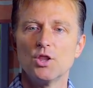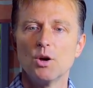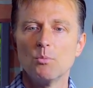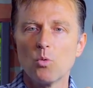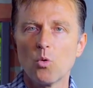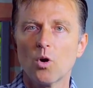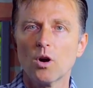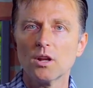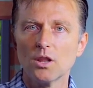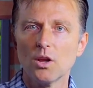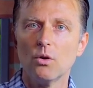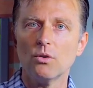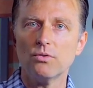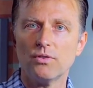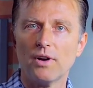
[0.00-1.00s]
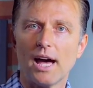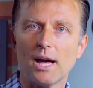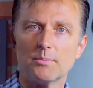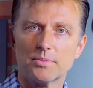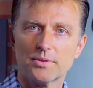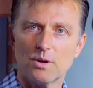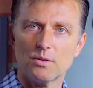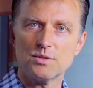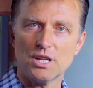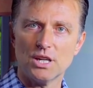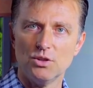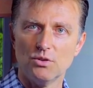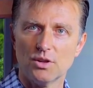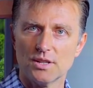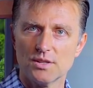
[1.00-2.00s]
the more low fat
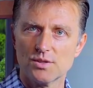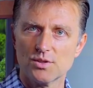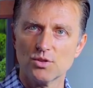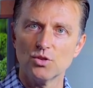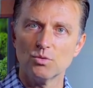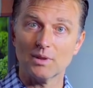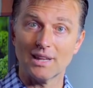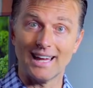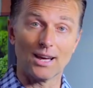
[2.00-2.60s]
protein you consume,